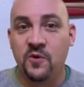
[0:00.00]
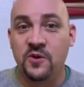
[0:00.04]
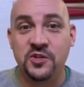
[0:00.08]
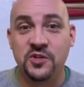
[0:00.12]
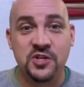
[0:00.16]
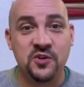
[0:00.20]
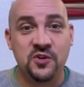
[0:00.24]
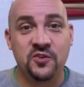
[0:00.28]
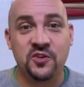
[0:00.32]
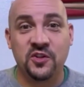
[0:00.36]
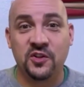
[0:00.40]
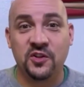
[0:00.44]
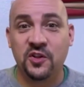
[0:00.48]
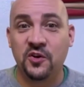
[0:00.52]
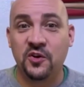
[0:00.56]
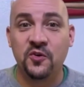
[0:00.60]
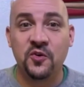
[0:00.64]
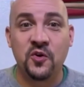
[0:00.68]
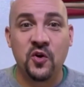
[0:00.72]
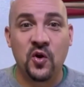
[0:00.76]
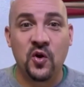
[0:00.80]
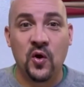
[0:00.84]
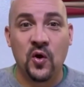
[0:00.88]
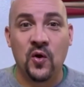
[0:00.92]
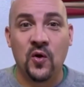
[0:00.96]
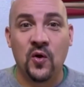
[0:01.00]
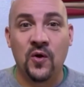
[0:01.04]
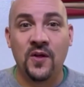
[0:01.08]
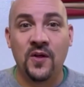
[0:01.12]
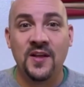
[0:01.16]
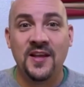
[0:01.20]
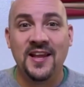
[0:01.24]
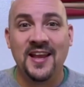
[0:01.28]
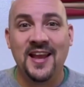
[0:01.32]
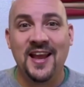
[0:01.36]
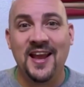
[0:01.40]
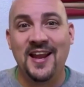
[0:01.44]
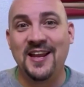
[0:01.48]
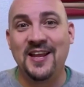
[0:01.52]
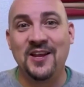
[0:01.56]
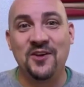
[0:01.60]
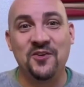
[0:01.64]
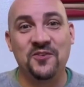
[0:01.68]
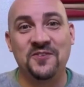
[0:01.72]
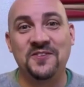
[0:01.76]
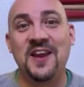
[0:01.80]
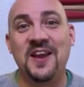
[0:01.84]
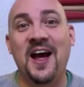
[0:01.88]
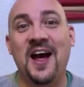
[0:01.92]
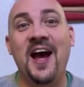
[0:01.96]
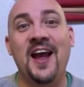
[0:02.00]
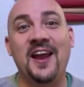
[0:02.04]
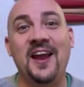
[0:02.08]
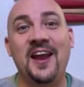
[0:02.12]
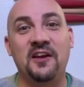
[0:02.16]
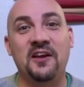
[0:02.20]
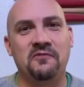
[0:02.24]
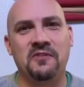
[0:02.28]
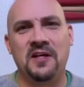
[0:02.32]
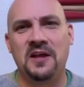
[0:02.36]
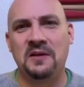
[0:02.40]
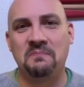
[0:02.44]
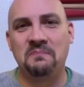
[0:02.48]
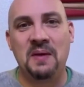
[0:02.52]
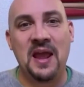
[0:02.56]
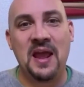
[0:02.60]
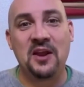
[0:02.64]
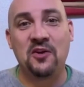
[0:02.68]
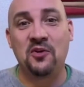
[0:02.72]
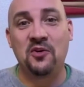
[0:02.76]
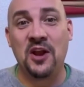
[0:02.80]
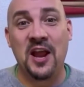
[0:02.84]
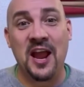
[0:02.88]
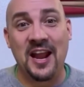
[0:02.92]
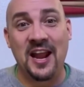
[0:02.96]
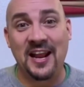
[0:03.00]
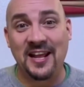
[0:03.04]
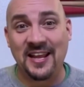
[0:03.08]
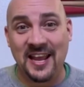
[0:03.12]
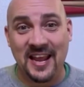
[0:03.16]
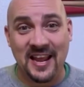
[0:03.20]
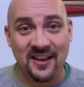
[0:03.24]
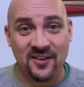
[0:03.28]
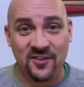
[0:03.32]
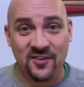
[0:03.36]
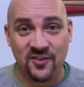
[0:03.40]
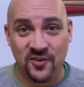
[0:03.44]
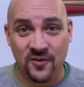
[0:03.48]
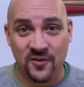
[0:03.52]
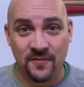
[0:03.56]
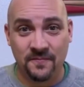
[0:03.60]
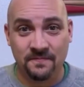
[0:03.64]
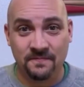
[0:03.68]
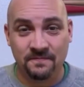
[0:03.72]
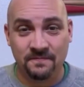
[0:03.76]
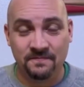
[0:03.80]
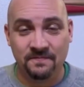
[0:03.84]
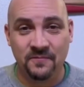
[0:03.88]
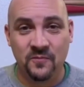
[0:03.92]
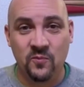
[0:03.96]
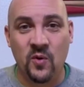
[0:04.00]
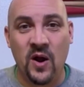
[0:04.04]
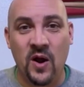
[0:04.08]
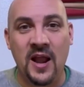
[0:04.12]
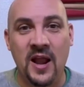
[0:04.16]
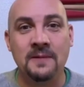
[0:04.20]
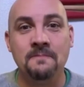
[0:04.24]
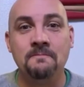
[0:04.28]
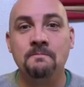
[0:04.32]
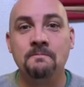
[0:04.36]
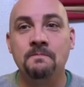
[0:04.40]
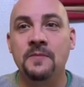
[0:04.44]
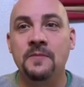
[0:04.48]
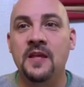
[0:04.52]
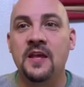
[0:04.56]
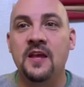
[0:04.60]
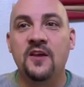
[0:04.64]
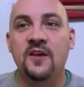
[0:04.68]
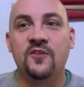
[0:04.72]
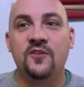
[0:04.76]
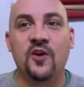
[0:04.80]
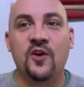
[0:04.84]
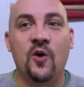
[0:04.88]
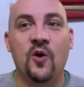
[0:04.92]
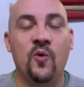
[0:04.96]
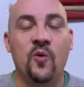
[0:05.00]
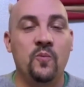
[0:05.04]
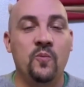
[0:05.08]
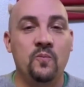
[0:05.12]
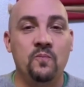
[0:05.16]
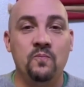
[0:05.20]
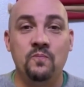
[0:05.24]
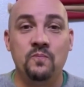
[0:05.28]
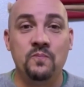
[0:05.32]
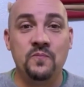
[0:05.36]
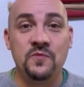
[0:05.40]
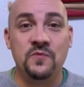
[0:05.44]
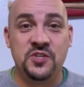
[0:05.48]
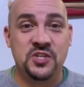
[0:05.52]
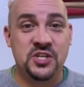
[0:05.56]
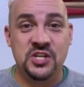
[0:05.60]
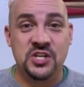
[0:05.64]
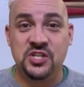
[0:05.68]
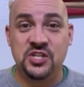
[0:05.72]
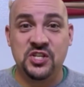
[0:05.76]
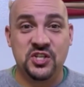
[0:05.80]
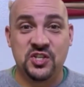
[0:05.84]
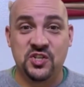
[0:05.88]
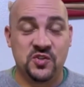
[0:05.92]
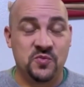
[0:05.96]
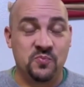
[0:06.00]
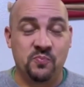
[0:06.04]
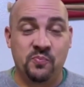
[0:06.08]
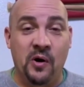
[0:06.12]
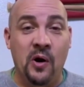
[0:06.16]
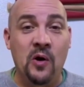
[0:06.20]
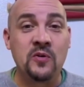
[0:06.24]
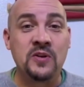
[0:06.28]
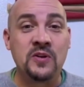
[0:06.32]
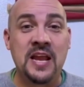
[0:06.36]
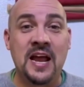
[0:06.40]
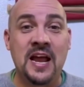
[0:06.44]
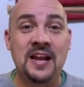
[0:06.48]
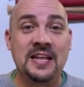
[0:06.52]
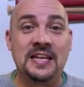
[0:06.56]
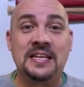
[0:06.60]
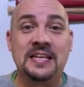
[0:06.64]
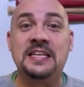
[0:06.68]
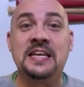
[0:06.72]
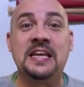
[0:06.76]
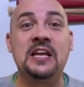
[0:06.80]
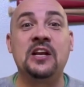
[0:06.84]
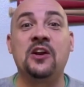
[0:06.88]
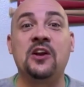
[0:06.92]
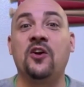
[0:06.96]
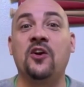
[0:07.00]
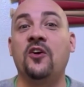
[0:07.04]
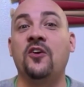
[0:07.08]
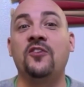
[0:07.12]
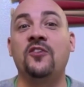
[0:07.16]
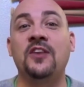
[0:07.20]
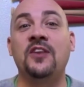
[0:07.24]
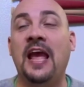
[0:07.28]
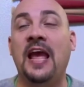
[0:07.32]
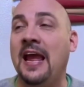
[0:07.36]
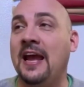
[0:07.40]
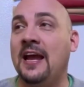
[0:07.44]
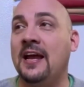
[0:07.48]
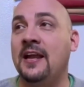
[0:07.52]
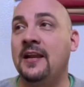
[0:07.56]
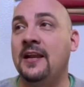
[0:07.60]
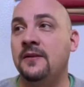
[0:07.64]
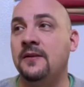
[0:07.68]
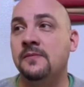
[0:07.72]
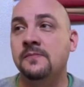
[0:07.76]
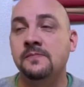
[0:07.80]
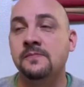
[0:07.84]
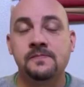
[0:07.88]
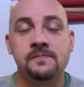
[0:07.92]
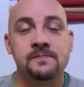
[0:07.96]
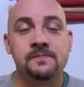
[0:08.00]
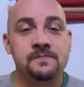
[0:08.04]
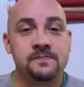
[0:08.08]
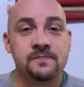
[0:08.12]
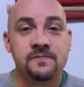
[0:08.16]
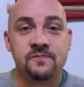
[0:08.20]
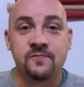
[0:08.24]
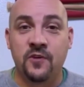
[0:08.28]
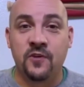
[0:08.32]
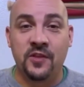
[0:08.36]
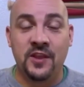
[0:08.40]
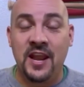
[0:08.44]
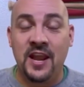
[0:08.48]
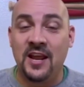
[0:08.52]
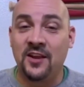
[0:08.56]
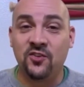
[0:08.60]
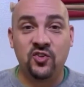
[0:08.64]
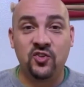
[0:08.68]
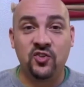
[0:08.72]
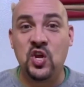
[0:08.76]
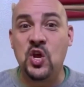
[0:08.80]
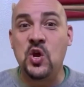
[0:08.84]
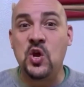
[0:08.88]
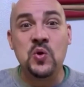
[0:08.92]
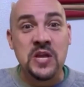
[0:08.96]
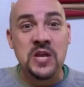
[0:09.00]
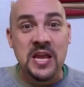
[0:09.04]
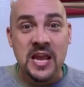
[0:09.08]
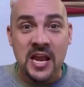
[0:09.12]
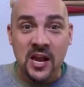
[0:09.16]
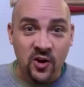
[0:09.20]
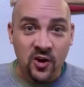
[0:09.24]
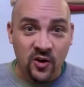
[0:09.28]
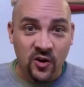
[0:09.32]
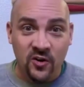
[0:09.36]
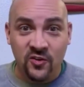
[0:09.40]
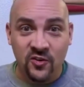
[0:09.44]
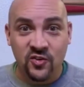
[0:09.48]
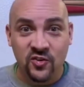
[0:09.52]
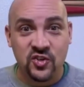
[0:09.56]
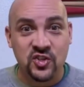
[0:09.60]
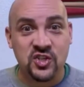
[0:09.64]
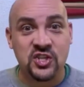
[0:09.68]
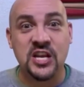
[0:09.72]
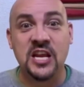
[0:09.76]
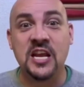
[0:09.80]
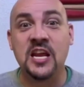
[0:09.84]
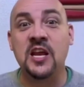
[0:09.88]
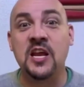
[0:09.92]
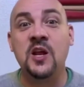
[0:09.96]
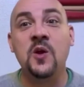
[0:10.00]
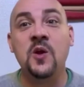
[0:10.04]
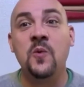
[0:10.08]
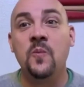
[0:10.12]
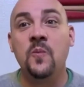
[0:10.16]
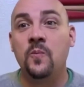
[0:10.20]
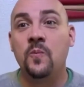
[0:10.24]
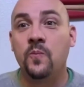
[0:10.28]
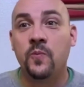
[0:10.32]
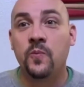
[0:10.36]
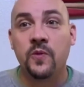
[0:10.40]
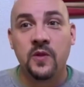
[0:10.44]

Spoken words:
when she was a little girl and he was dying of like pancreatic cancer, right? So she just broke down in tears. And for the next 2 years, he